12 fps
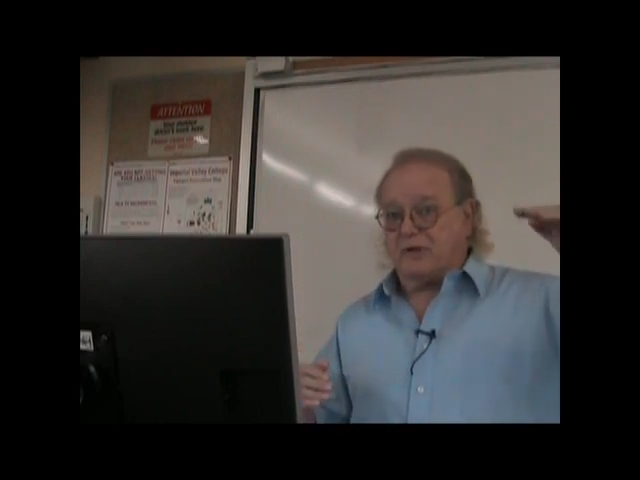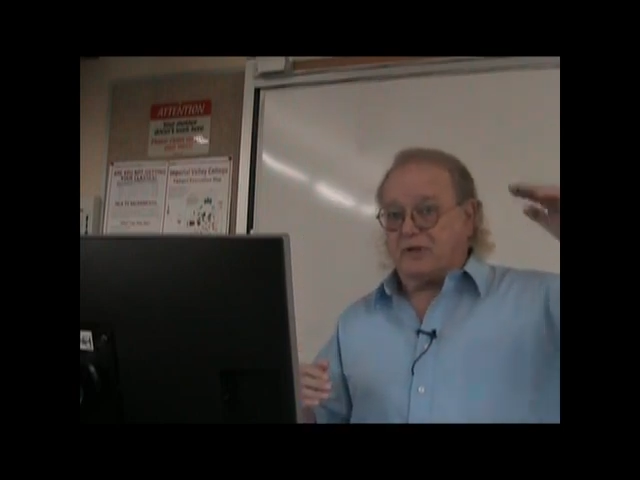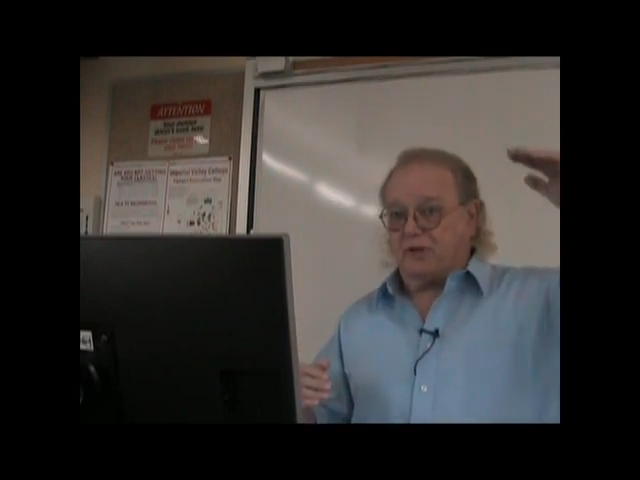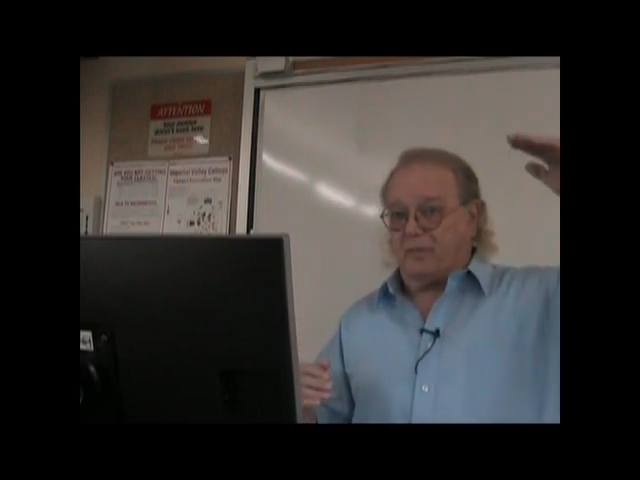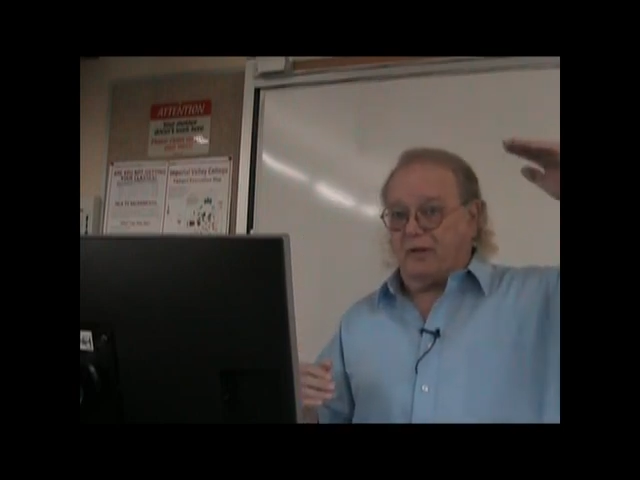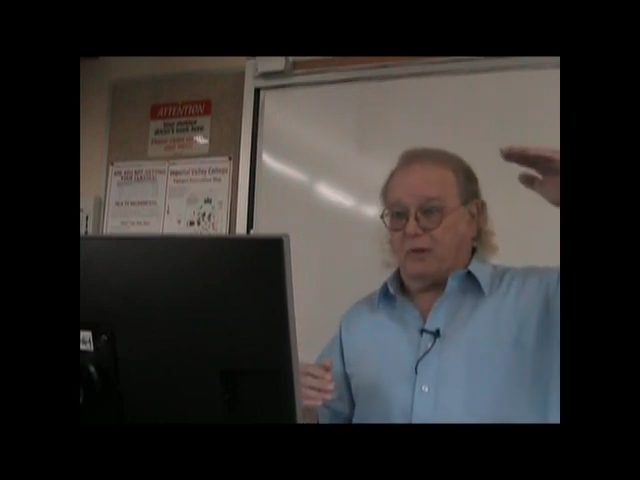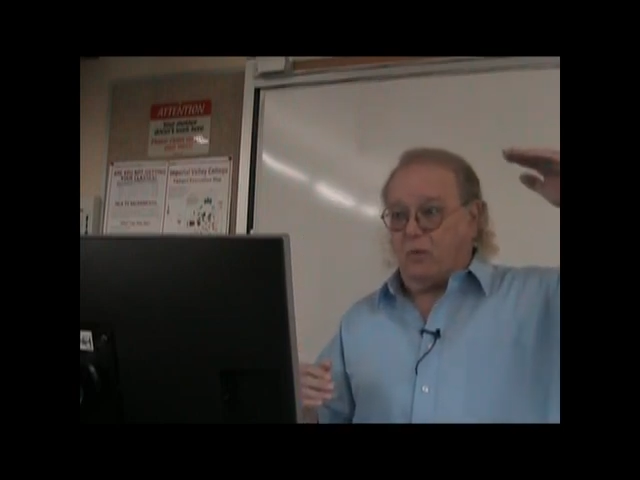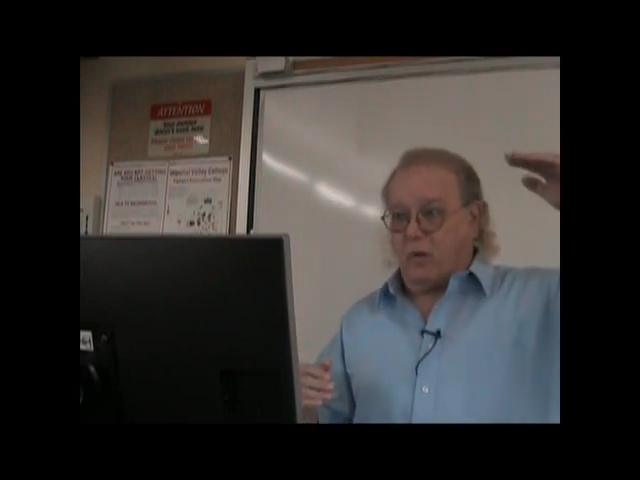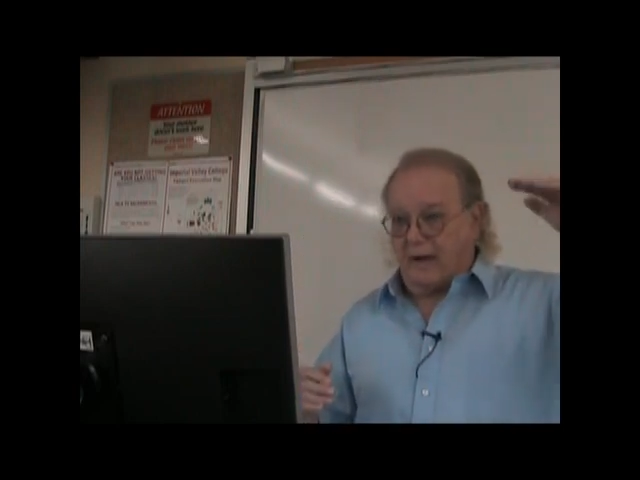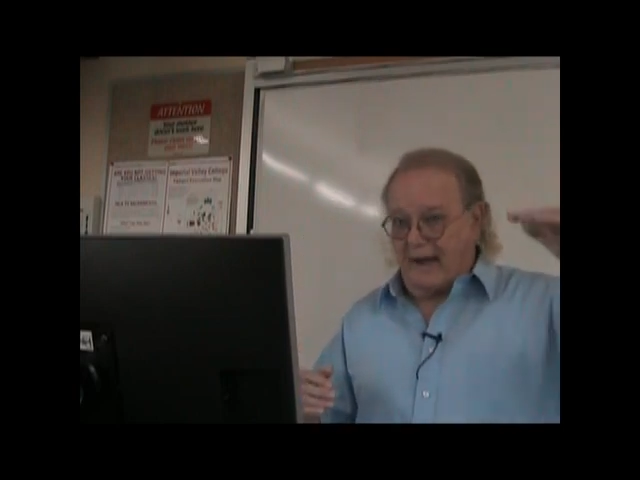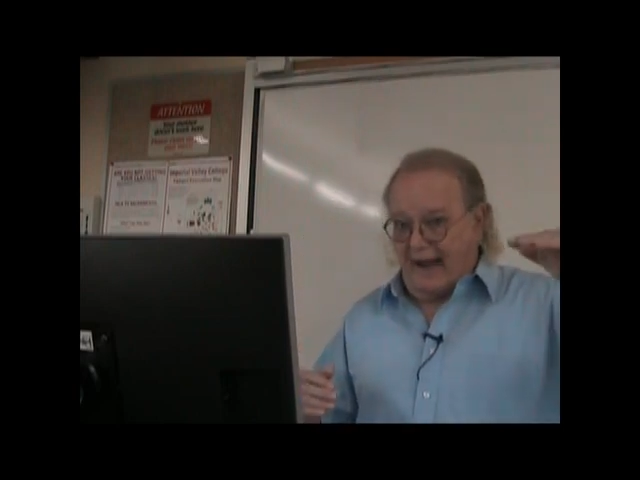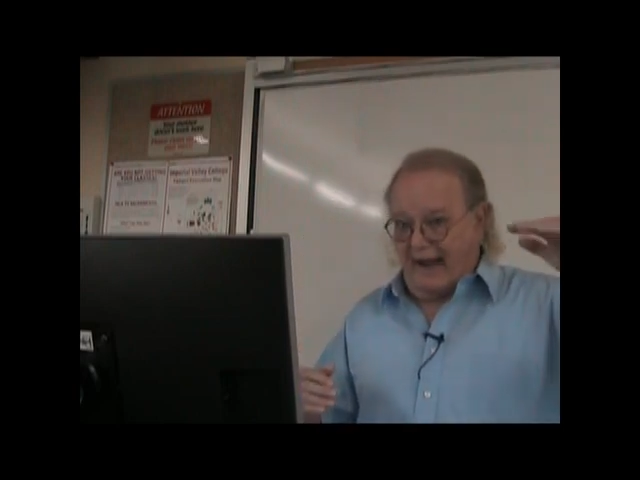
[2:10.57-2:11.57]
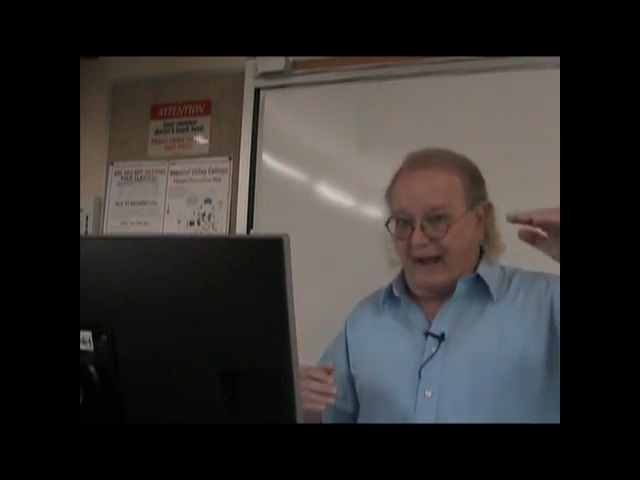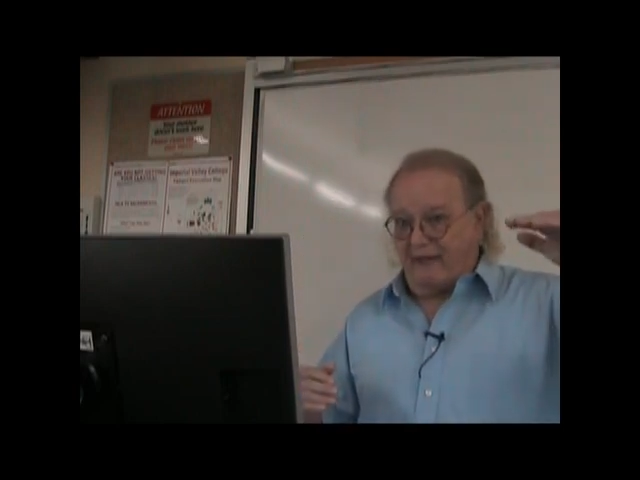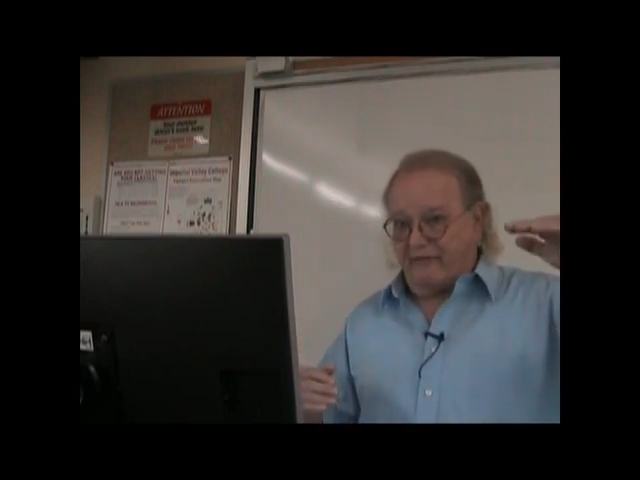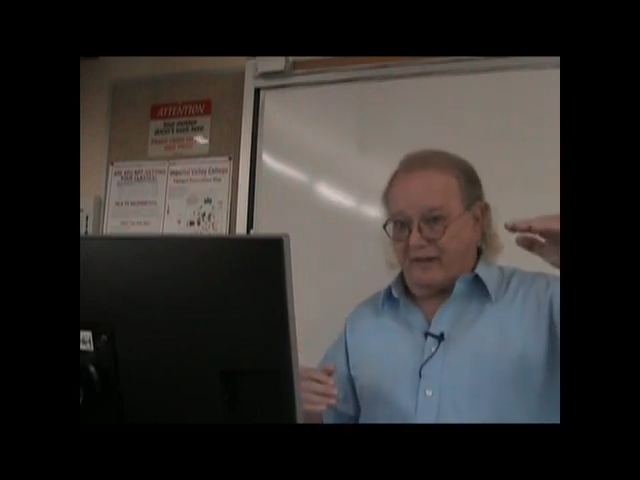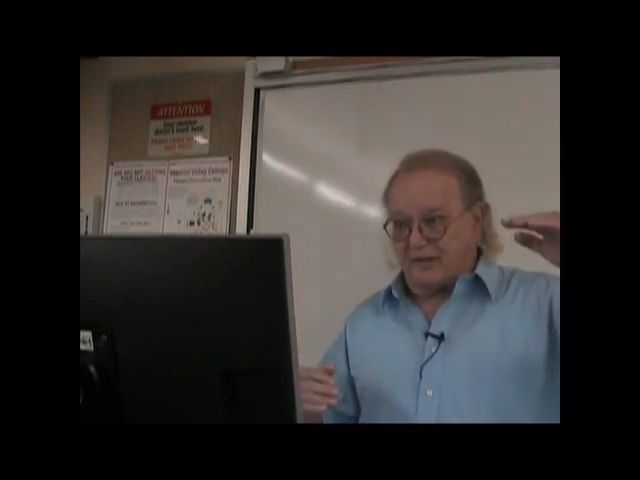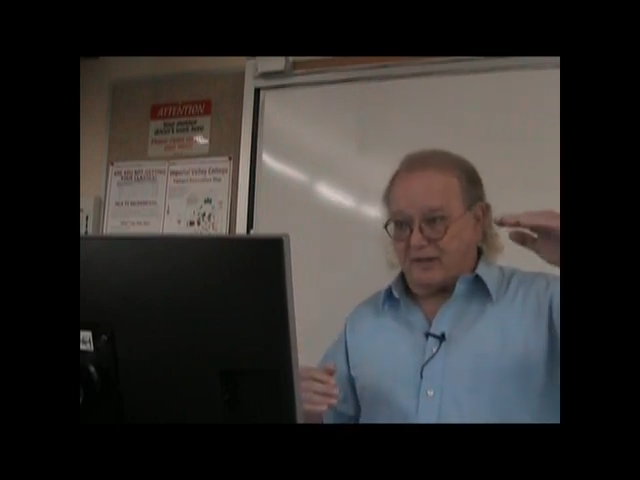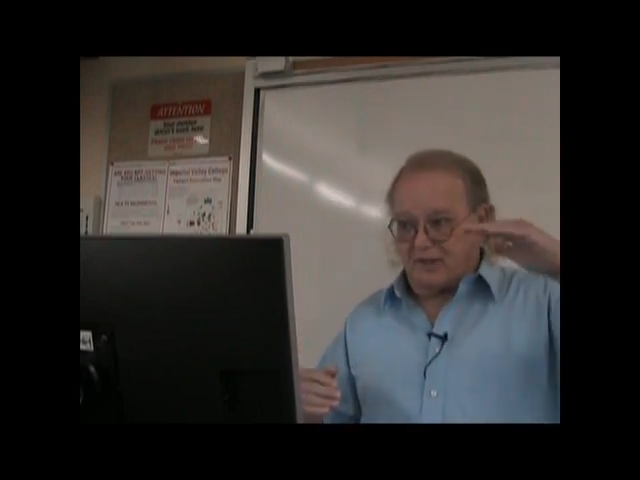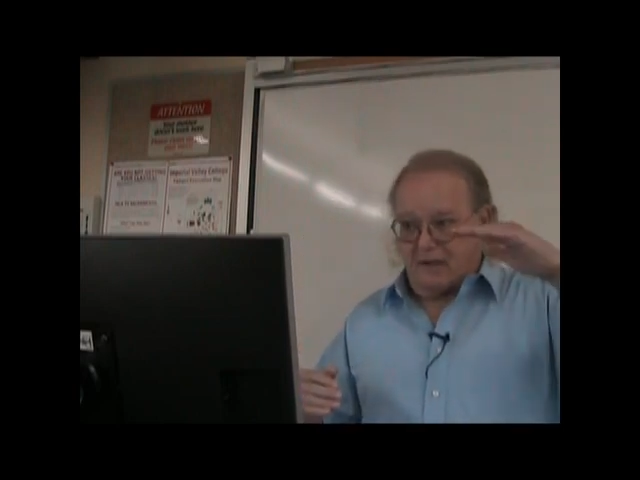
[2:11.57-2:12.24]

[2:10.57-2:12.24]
should be 1/2 inch,